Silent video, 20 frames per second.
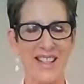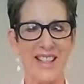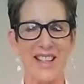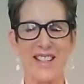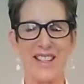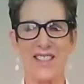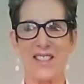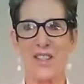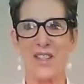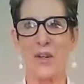
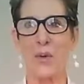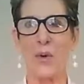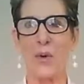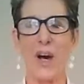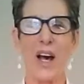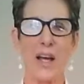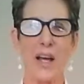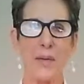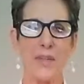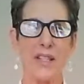So
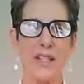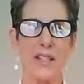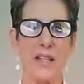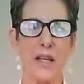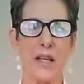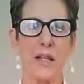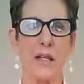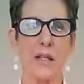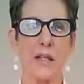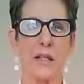I would
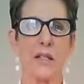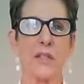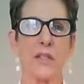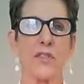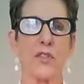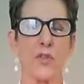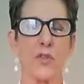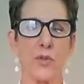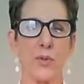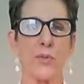say that it is
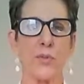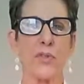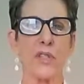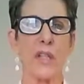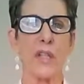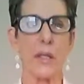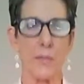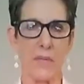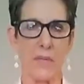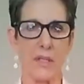a true
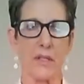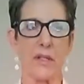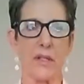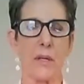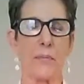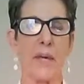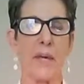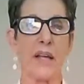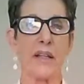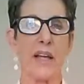statement
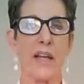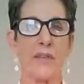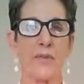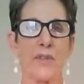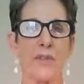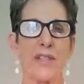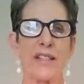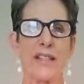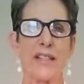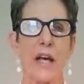that my life
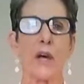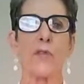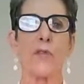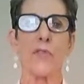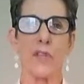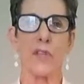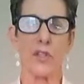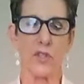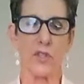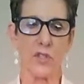was
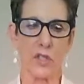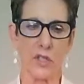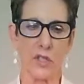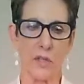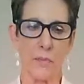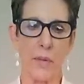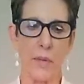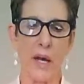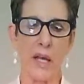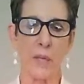
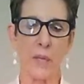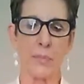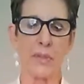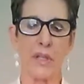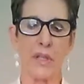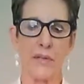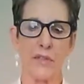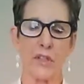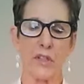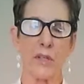salvaged by a
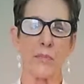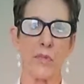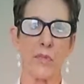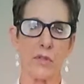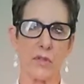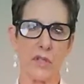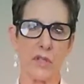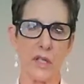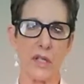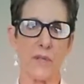beloved
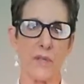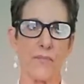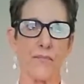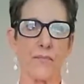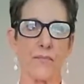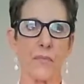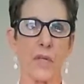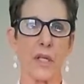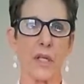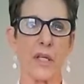
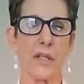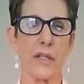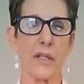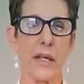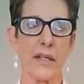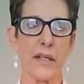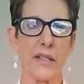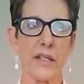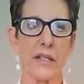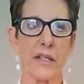community in
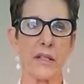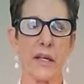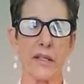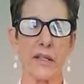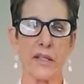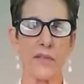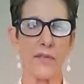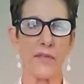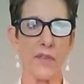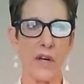
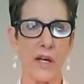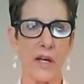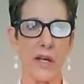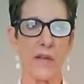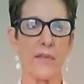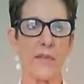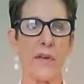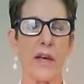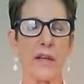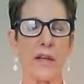
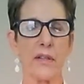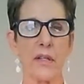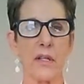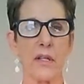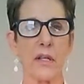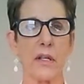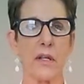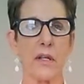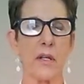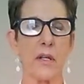1995 at
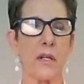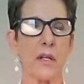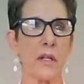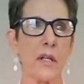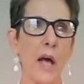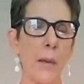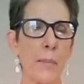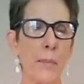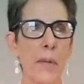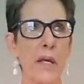the
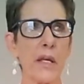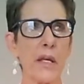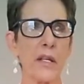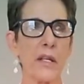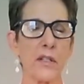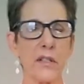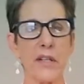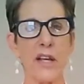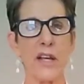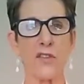Agape
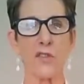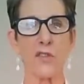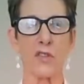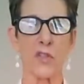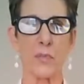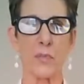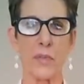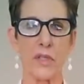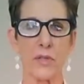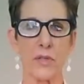International
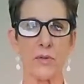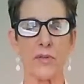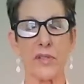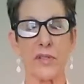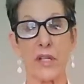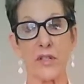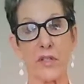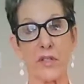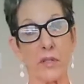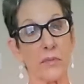Spiritual
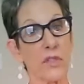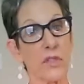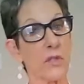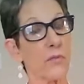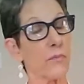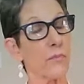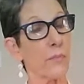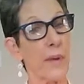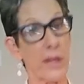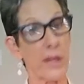Center, which,
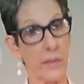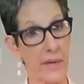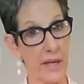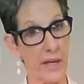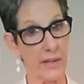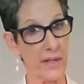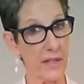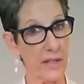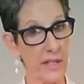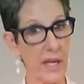by the way,
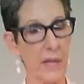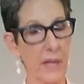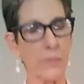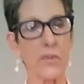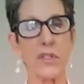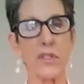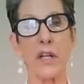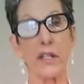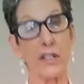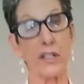at that time
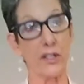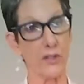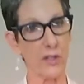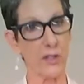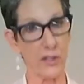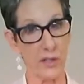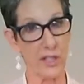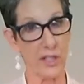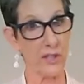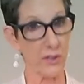was not
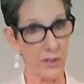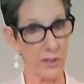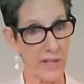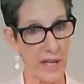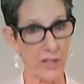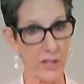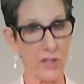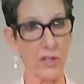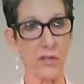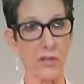
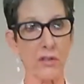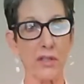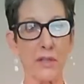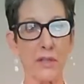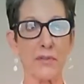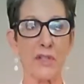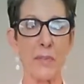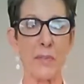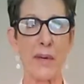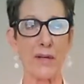international. It
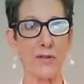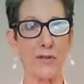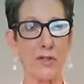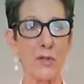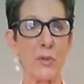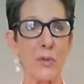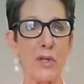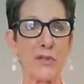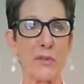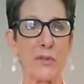was about
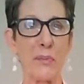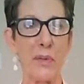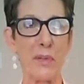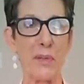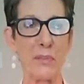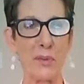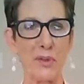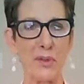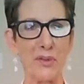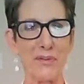200
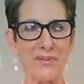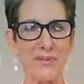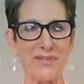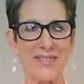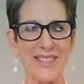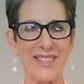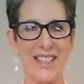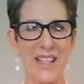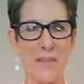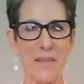people,
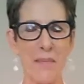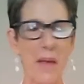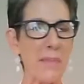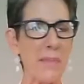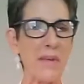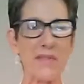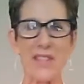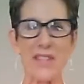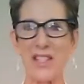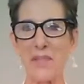maybe
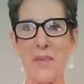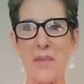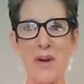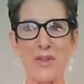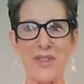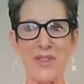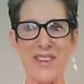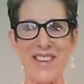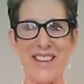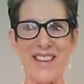even
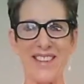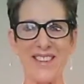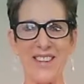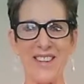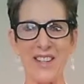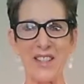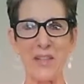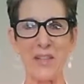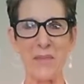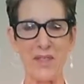smaller than
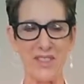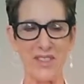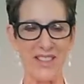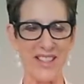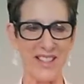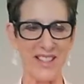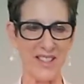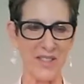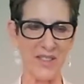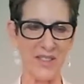our
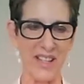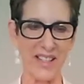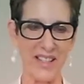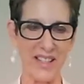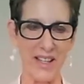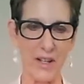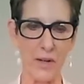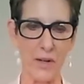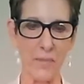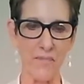community is right
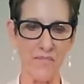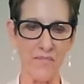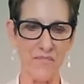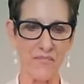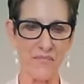now.